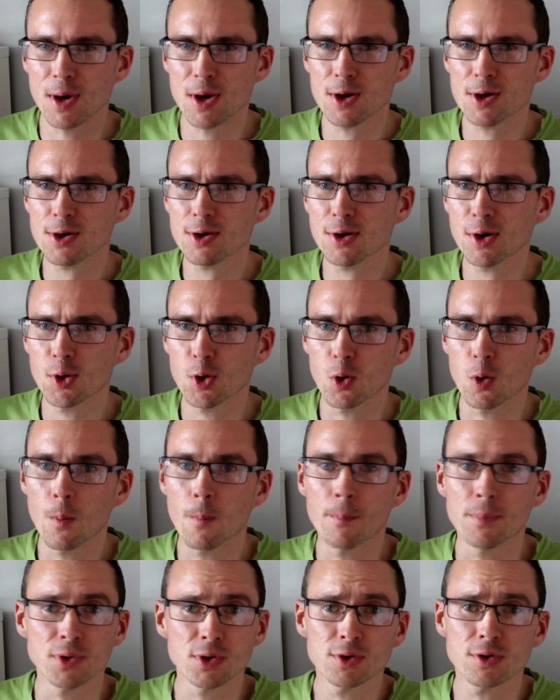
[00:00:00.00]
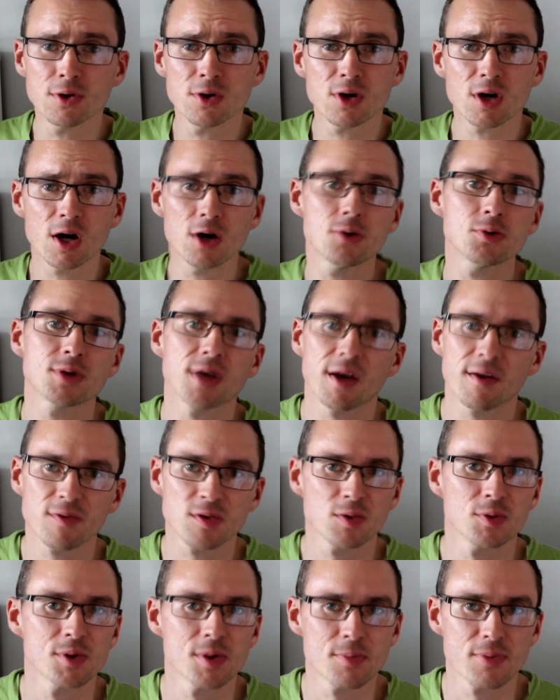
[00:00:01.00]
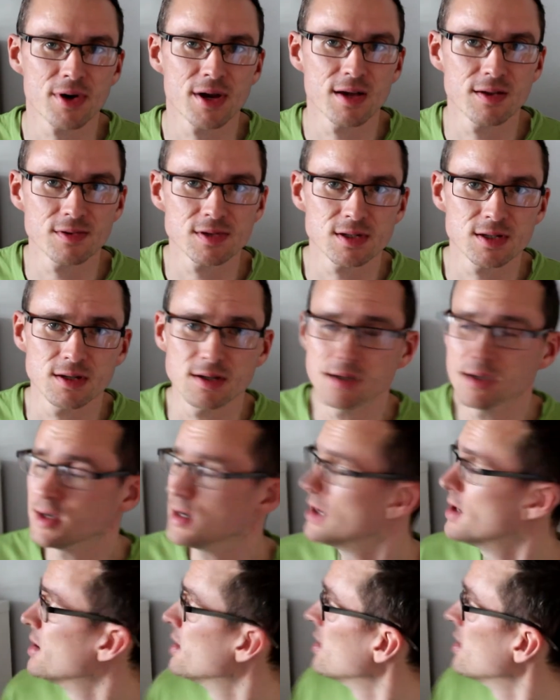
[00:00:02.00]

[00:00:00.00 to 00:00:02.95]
Bure or Bure Gold, however you want to pronounce it.